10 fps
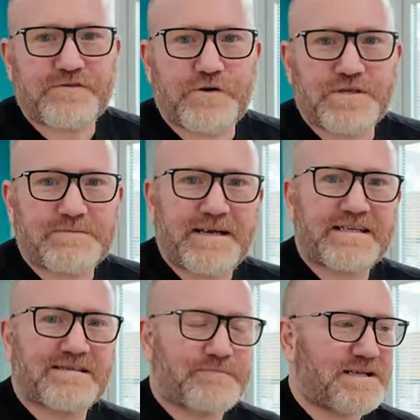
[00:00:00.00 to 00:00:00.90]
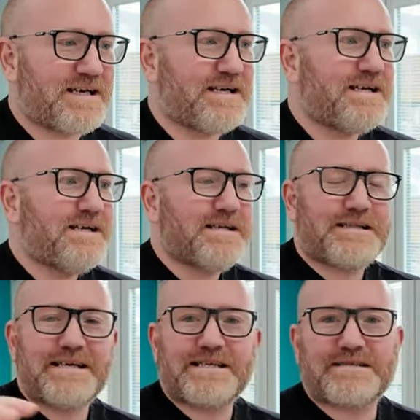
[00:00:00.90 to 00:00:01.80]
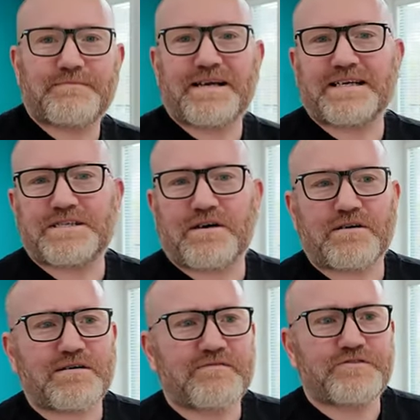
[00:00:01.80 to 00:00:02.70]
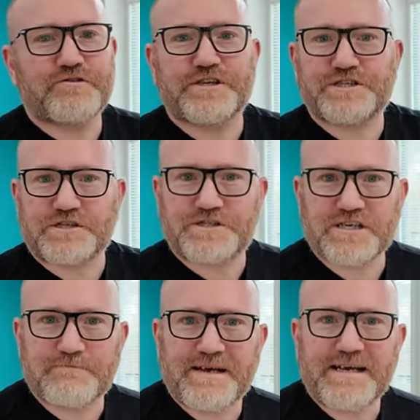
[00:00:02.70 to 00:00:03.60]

of grown space up there. There's a mix of traditional dug